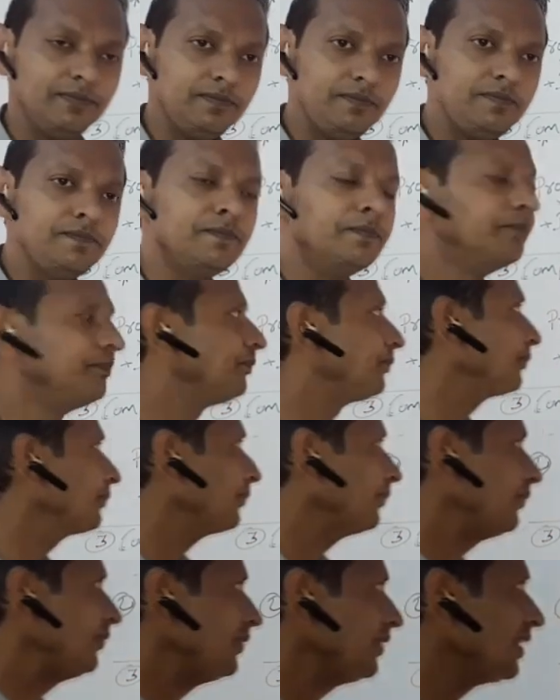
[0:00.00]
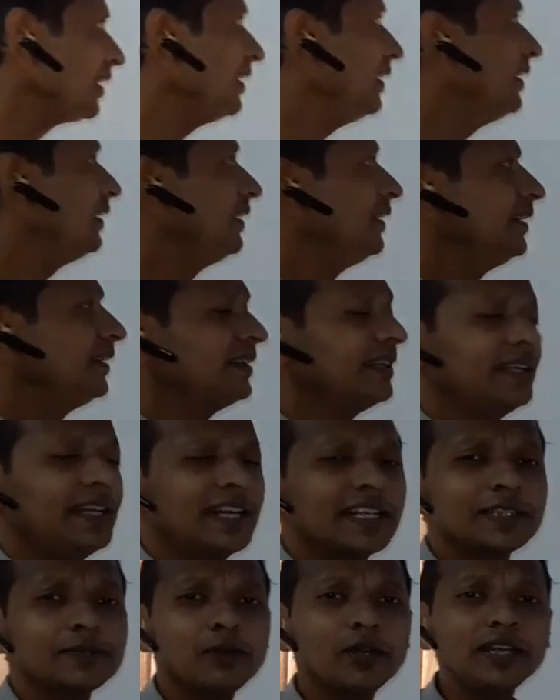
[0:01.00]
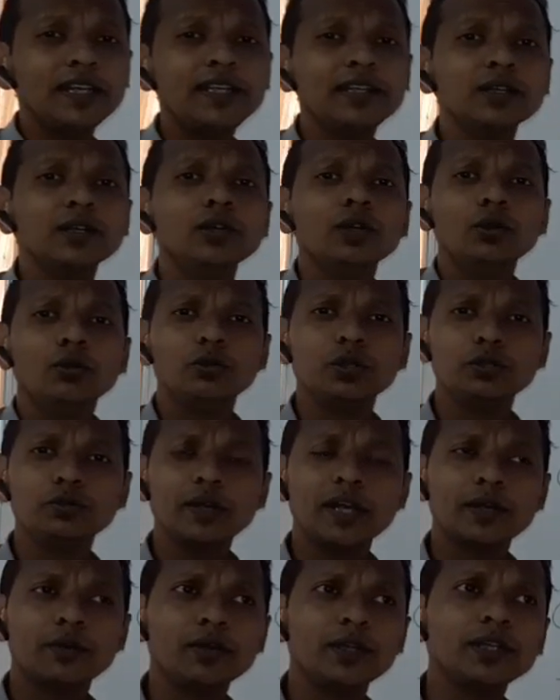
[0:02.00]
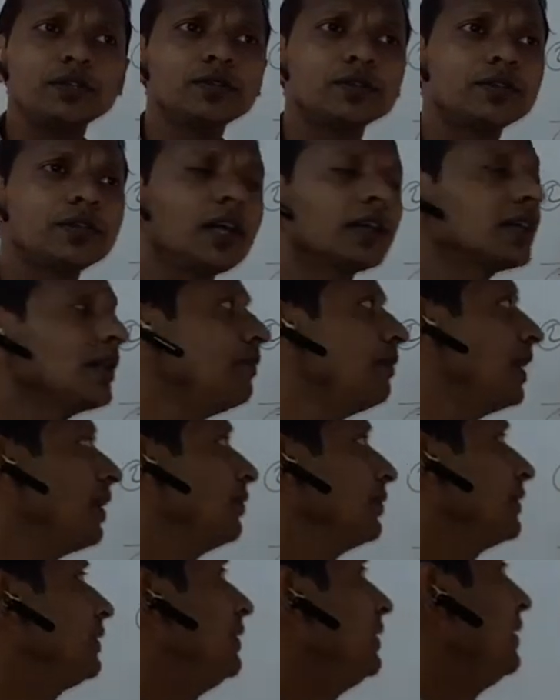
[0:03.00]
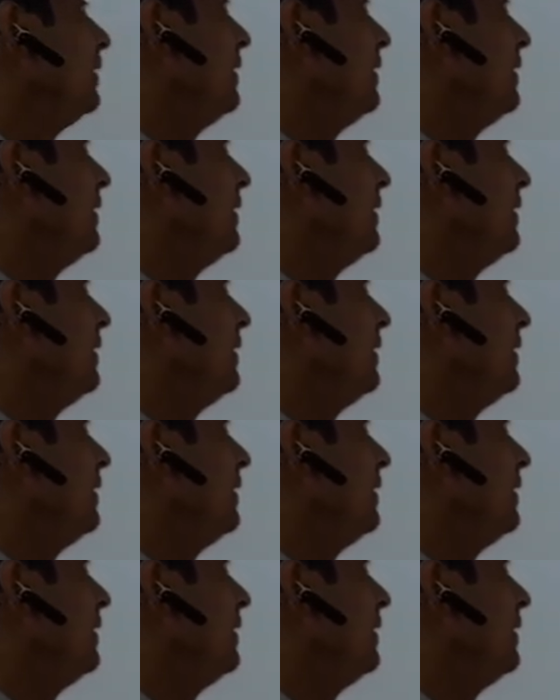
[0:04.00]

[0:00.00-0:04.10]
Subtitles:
The next point which we are going to talk about